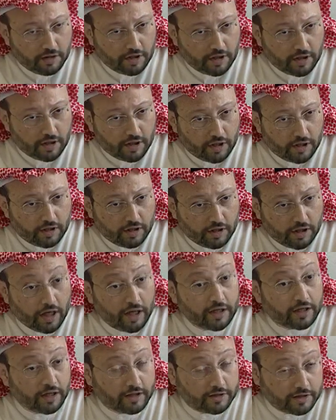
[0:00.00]

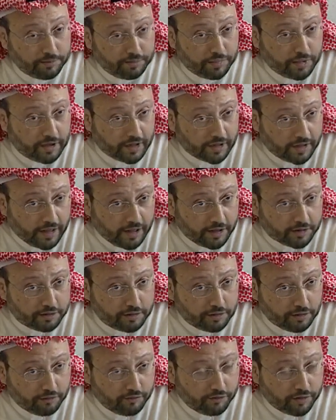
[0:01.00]
accepted the
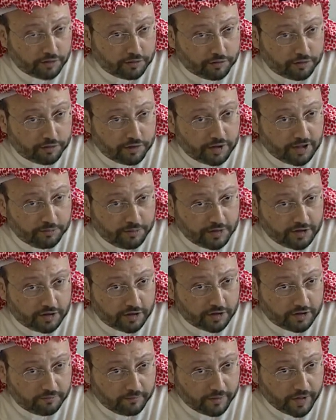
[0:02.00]
case of one Saudi
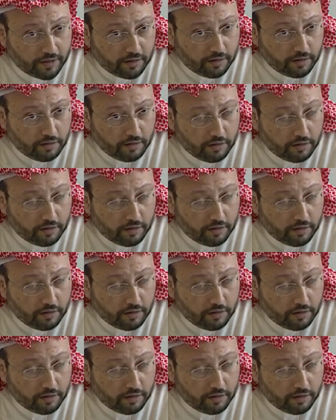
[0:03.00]
businessman